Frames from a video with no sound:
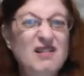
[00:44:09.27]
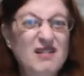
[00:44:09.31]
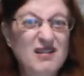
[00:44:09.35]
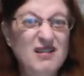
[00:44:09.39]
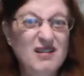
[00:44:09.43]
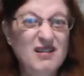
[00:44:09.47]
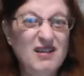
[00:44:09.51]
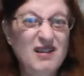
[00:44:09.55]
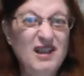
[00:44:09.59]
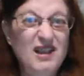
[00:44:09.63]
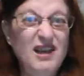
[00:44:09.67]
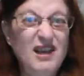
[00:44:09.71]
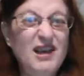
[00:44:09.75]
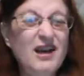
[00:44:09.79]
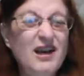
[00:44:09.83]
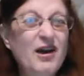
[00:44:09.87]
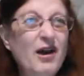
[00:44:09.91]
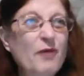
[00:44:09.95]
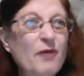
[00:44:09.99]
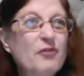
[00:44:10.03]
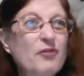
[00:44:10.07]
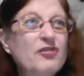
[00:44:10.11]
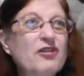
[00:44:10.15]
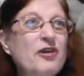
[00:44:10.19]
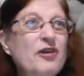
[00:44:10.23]
you know,
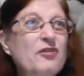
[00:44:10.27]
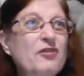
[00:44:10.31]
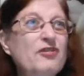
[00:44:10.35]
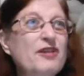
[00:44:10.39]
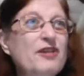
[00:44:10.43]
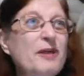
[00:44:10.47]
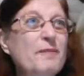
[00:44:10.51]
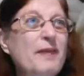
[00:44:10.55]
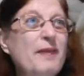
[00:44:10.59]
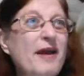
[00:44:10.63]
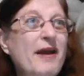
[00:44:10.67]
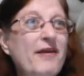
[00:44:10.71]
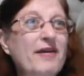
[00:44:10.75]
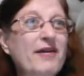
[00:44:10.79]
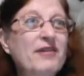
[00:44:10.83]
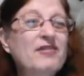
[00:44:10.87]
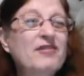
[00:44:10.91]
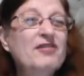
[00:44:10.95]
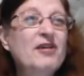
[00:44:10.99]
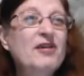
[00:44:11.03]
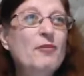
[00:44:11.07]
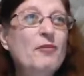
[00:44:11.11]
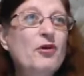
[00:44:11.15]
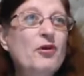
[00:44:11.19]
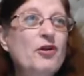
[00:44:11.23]
I was so marrying
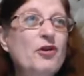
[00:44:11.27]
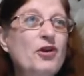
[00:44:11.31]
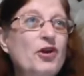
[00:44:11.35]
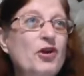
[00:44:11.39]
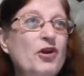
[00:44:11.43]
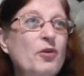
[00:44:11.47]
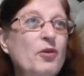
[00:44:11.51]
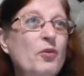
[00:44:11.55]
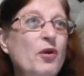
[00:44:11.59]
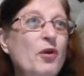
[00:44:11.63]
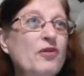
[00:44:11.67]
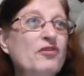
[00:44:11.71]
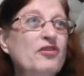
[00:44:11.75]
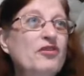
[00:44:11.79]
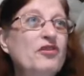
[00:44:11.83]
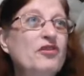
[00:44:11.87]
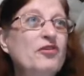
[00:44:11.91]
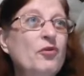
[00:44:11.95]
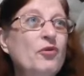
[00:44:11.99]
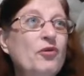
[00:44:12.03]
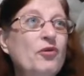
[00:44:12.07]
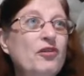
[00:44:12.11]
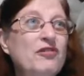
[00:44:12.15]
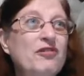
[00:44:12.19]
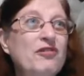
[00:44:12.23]
someone who wanted
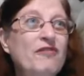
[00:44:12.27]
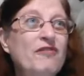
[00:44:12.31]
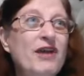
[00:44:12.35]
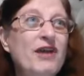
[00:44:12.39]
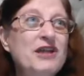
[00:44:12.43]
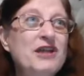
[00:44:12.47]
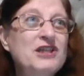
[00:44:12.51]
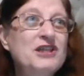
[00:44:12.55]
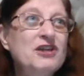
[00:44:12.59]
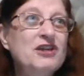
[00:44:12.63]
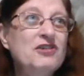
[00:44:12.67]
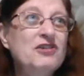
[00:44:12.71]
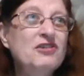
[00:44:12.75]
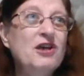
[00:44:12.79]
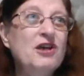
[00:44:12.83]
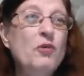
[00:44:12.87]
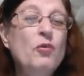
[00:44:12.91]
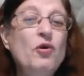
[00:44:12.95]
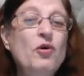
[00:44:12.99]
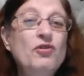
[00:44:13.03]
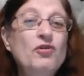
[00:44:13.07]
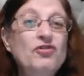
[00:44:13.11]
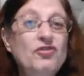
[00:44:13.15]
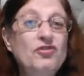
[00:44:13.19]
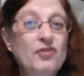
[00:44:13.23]
all this adventure, because I
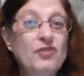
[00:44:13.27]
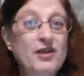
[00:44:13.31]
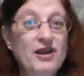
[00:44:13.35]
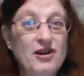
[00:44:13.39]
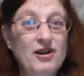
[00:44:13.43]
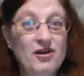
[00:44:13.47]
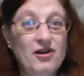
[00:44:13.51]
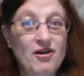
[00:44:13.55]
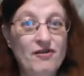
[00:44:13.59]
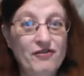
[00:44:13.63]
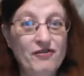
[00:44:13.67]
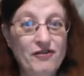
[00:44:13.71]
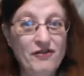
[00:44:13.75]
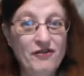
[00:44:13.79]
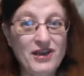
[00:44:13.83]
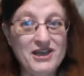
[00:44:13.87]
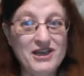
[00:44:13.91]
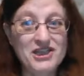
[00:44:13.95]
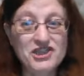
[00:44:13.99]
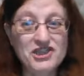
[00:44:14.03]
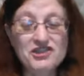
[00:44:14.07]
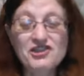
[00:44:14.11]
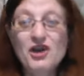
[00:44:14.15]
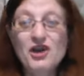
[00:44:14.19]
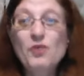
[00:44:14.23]
was doing a lot of
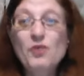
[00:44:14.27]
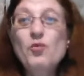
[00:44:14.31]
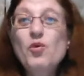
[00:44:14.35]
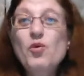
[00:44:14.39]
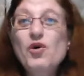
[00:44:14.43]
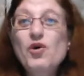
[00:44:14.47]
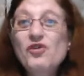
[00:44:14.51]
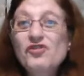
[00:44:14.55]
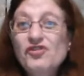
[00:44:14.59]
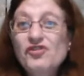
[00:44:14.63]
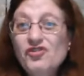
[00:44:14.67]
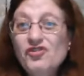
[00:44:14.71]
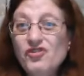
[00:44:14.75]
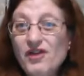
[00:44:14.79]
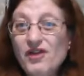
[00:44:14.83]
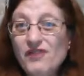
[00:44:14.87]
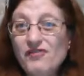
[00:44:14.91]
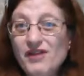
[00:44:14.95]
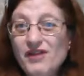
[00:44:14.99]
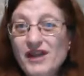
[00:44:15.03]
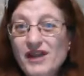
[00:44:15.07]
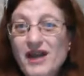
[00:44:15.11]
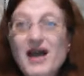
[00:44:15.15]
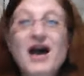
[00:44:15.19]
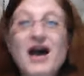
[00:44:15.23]
adventures. I was
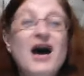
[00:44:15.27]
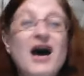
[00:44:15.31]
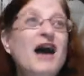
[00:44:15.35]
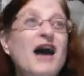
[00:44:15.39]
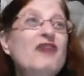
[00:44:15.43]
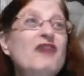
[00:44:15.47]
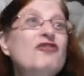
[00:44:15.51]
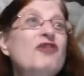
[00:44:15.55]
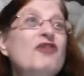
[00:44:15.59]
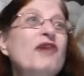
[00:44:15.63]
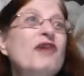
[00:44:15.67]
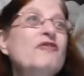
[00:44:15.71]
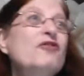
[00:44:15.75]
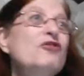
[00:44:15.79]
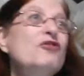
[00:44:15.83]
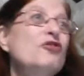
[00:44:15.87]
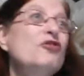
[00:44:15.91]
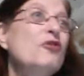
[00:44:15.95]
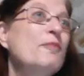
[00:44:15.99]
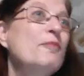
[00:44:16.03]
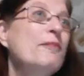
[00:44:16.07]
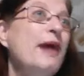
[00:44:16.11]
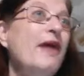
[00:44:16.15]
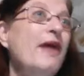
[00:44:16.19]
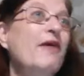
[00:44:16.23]
traveling. I traveled to
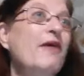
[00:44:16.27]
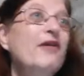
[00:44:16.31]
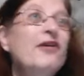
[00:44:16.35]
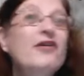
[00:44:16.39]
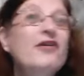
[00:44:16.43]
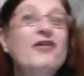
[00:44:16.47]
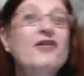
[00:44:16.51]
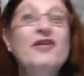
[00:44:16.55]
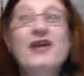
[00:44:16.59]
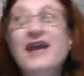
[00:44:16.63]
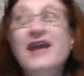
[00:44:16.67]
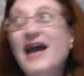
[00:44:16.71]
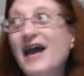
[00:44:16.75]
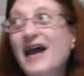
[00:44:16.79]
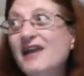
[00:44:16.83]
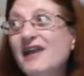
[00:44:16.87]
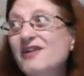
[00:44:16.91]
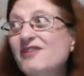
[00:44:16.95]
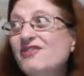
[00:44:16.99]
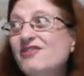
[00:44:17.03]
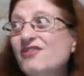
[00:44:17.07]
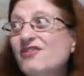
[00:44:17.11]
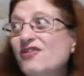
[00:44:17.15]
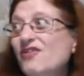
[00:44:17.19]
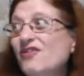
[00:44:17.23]
America and
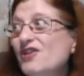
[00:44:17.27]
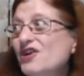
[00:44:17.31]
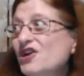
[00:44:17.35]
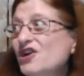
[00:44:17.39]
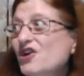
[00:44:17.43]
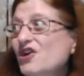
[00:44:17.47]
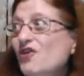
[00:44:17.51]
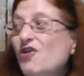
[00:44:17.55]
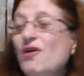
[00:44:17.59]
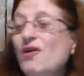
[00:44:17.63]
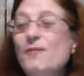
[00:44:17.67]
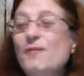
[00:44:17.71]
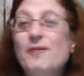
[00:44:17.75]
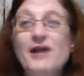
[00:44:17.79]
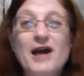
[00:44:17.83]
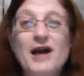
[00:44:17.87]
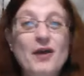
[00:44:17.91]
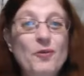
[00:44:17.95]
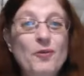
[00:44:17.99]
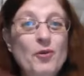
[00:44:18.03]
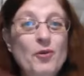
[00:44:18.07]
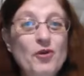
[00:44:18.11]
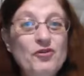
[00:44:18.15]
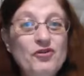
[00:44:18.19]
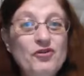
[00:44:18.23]
Canada and Europe, and I
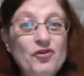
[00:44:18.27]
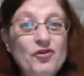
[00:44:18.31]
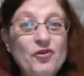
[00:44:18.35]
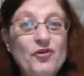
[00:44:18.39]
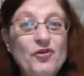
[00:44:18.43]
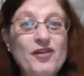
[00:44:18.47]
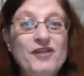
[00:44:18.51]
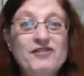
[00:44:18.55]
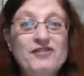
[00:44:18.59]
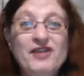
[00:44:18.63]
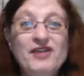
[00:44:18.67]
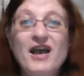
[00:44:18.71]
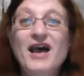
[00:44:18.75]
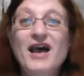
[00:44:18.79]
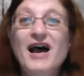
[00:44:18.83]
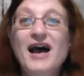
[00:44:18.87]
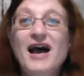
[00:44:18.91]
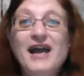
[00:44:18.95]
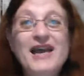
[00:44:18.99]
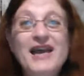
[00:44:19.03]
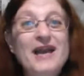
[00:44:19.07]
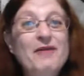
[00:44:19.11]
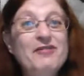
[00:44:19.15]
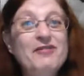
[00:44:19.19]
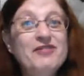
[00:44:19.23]
was all this.
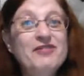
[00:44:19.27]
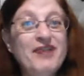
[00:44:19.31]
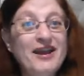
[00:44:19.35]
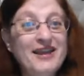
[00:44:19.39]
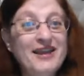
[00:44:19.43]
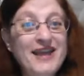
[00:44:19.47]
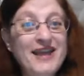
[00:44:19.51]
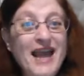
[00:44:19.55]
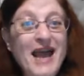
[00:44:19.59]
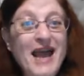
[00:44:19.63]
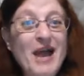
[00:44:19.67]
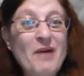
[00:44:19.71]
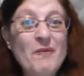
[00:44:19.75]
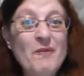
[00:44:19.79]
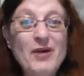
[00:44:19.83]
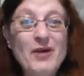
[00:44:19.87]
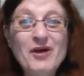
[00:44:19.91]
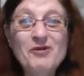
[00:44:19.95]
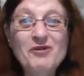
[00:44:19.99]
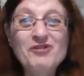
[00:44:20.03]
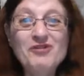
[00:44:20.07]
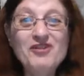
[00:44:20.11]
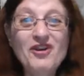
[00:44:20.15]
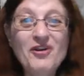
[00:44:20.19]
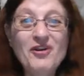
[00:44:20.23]
And he was saying, "Yeah,
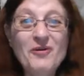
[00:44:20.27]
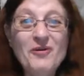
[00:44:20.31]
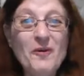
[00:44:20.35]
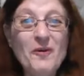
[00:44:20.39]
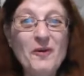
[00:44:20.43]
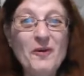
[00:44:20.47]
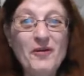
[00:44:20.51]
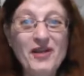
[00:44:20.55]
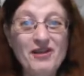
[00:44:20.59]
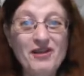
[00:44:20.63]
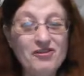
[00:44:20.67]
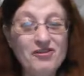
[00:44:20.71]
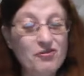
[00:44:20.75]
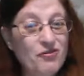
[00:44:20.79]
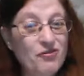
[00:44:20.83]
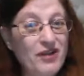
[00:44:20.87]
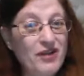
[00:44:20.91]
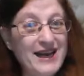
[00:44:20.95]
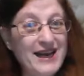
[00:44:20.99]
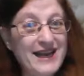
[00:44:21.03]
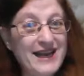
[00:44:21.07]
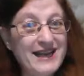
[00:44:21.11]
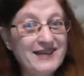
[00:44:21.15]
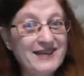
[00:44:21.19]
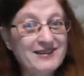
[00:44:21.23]
we'll do all this."
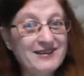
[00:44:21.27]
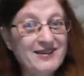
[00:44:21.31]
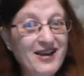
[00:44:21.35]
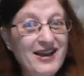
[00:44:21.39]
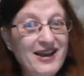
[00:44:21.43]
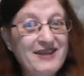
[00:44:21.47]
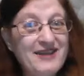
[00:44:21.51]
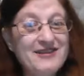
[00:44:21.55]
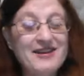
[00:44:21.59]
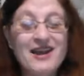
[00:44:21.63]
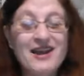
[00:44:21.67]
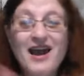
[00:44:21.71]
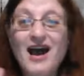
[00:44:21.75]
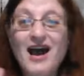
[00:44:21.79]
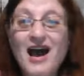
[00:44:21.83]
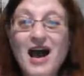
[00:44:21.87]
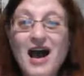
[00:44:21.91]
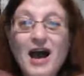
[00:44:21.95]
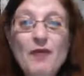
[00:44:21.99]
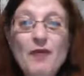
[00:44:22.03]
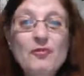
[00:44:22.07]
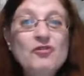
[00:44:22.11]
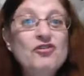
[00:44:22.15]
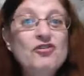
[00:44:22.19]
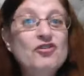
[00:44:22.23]
Really excited.
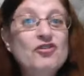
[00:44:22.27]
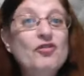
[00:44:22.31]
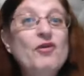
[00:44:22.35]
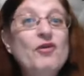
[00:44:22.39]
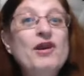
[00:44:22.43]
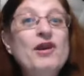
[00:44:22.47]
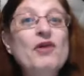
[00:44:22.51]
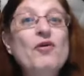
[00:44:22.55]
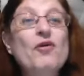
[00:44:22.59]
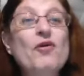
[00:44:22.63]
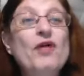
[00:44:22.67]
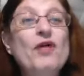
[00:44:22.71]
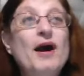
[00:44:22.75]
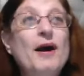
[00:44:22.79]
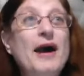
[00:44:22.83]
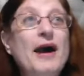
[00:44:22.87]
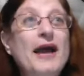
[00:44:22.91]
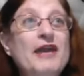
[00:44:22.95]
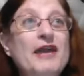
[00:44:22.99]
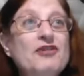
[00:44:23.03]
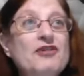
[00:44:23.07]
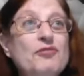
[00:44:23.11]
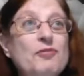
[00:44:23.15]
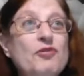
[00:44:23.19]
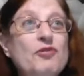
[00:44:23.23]
I was doing all that
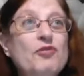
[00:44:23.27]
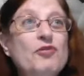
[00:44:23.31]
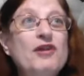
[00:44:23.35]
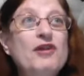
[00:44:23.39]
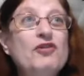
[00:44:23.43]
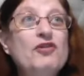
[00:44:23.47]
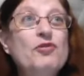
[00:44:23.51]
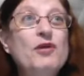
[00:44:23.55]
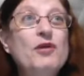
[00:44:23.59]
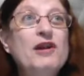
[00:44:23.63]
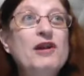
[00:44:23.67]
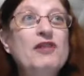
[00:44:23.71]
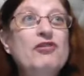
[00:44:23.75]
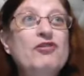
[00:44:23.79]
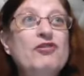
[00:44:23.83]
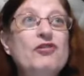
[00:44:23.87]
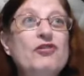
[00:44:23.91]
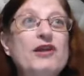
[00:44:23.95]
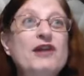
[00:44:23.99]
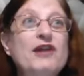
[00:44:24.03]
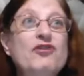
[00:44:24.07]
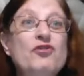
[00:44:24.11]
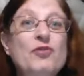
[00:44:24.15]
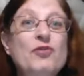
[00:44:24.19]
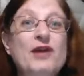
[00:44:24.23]
age between
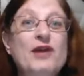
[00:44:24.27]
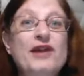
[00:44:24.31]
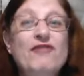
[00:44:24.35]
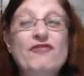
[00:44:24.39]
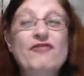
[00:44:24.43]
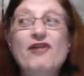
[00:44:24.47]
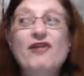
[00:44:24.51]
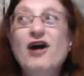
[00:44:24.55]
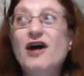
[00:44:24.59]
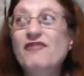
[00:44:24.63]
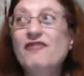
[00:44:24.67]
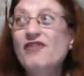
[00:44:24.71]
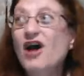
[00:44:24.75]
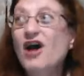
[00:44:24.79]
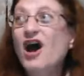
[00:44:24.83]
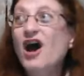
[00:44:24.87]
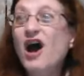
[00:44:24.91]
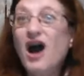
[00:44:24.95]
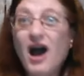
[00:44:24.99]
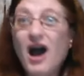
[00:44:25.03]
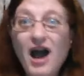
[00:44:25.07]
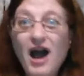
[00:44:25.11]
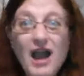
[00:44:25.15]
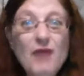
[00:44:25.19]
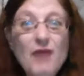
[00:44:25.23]
23 and 25.
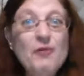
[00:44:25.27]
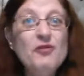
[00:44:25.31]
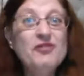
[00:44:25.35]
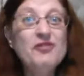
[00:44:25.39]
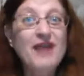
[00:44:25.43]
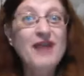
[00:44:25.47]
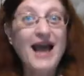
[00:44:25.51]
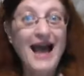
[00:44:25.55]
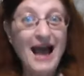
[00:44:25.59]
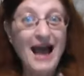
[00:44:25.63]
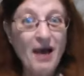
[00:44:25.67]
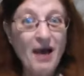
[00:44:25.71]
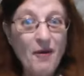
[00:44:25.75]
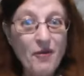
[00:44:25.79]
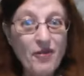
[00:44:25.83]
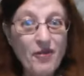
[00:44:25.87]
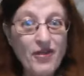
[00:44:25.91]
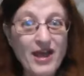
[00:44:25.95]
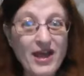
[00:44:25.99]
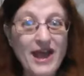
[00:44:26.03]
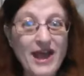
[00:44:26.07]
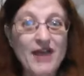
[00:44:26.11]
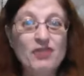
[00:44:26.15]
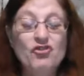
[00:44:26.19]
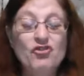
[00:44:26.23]
I was out
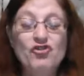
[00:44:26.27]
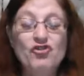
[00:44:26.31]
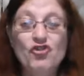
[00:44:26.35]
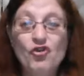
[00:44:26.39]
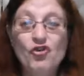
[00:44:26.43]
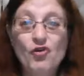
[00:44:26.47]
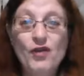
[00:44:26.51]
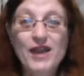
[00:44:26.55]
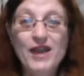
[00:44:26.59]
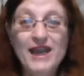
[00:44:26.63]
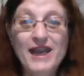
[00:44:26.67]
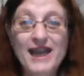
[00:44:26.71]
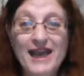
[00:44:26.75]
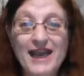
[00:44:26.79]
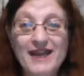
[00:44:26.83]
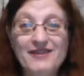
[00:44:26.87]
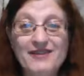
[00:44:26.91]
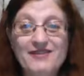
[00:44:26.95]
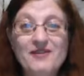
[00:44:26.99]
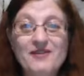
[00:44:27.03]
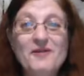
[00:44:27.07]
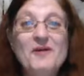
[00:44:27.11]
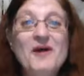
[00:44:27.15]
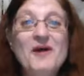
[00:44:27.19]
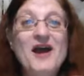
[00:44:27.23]
there doing it.
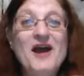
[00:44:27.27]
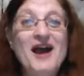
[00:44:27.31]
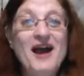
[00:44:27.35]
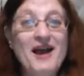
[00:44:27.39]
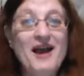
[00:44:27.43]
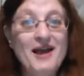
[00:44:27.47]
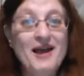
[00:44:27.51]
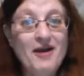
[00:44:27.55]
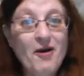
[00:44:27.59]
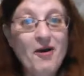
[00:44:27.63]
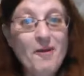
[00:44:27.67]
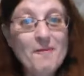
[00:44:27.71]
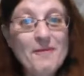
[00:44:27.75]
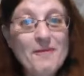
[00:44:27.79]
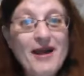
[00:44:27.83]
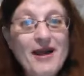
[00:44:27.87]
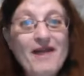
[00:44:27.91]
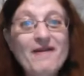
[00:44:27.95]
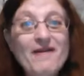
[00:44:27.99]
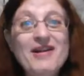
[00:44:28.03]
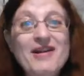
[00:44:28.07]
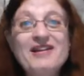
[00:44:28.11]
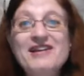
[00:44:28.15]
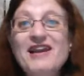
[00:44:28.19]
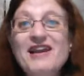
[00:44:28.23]
Got
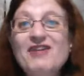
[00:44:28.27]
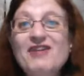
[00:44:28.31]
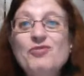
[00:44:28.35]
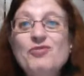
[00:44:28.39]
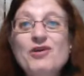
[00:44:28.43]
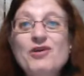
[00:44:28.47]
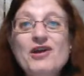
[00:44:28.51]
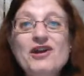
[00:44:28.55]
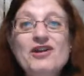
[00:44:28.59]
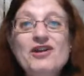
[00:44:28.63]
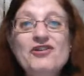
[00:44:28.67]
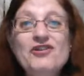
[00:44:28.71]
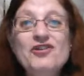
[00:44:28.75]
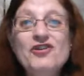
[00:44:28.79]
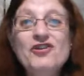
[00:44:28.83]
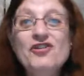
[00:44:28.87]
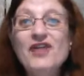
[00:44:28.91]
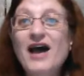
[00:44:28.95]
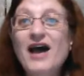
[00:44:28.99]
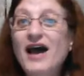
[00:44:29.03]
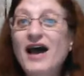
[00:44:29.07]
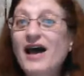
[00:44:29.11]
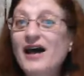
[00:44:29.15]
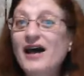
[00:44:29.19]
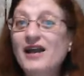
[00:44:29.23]
married. Yes, we're going to do
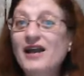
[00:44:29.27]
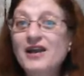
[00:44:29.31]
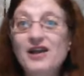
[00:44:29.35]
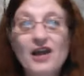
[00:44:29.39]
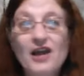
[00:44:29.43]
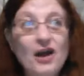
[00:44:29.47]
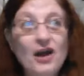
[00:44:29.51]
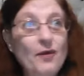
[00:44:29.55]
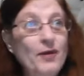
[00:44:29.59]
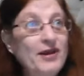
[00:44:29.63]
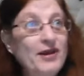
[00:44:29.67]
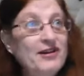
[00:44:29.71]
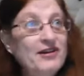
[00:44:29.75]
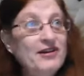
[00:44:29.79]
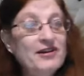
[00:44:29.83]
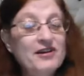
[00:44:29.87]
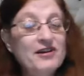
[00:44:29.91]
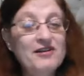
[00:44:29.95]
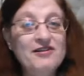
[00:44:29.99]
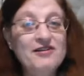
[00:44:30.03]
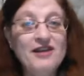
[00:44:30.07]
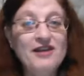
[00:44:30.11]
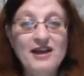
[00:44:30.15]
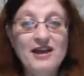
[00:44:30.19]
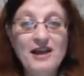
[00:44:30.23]
that. And no, we
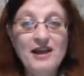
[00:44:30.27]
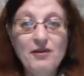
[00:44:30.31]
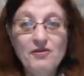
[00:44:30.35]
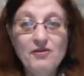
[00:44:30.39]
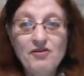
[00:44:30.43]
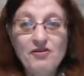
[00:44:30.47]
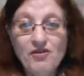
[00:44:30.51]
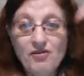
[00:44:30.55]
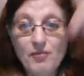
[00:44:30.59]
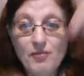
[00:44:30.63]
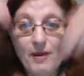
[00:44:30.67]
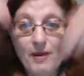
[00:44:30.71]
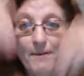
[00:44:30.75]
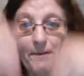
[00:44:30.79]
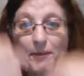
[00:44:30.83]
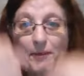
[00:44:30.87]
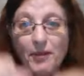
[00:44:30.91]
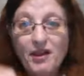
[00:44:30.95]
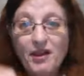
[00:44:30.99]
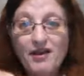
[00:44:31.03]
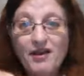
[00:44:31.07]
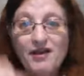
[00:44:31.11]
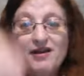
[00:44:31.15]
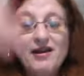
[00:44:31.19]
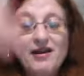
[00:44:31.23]
didn't. And it just went
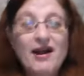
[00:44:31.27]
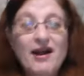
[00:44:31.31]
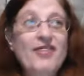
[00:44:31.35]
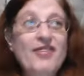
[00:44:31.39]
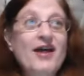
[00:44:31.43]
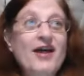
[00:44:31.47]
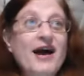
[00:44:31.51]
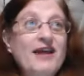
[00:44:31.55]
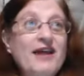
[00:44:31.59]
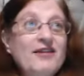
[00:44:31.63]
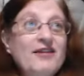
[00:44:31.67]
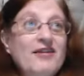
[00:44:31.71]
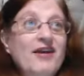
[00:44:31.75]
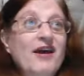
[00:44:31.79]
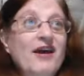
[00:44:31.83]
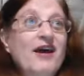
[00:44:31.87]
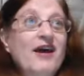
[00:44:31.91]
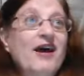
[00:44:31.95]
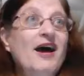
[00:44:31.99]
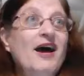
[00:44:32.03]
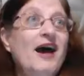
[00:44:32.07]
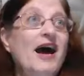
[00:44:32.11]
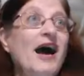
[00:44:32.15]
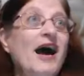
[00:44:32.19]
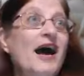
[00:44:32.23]
like that.
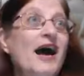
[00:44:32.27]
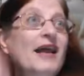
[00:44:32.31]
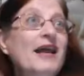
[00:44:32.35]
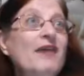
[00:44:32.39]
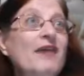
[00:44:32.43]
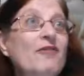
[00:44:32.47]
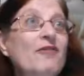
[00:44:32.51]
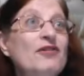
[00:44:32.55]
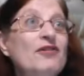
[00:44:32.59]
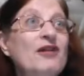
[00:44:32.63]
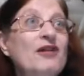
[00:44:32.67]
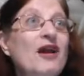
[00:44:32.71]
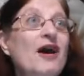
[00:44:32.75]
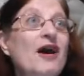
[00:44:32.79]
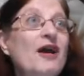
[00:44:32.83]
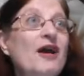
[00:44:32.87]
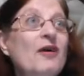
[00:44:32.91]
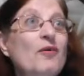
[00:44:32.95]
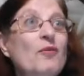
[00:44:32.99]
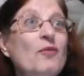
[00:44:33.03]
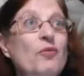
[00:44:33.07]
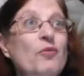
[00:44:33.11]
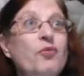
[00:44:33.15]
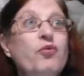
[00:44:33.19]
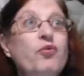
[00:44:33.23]
And it was like,
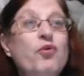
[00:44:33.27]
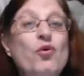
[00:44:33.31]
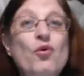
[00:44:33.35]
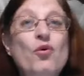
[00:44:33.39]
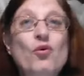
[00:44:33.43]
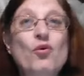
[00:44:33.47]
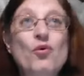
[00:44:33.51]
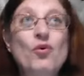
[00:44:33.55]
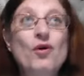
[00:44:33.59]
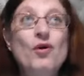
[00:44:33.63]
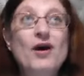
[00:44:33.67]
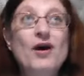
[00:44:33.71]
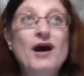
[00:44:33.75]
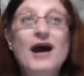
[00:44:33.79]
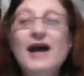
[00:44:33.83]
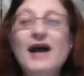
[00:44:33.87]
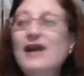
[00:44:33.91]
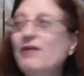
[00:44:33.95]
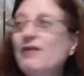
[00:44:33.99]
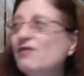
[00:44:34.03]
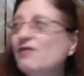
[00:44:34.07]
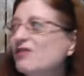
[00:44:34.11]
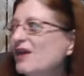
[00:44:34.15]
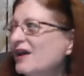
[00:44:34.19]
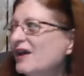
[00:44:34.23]
whew. And
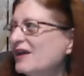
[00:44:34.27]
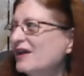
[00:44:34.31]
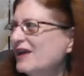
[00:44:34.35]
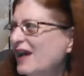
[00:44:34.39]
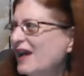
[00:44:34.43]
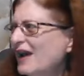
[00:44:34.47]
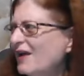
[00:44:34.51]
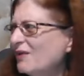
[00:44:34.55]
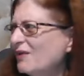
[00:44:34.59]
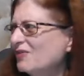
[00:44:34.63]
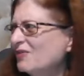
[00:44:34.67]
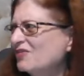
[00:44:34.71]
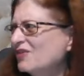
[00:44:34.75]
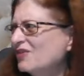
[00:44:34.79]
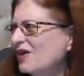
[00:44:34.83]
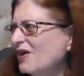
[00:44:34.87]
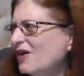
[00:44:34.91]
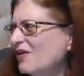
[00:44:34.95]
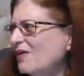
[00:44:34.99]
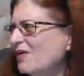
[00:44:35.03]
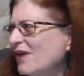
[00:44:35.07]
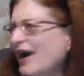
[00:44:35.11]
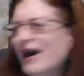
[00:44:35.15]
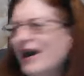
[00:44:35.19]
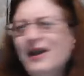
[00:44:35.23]
it was like, yeah,
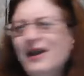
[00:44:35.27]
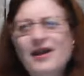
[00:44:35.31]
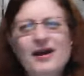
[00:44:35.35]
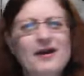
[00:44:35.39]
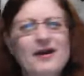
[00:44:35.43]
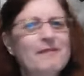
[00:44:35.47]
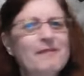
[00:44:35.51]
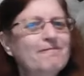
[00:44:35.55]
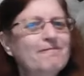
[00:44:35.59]
so Anna,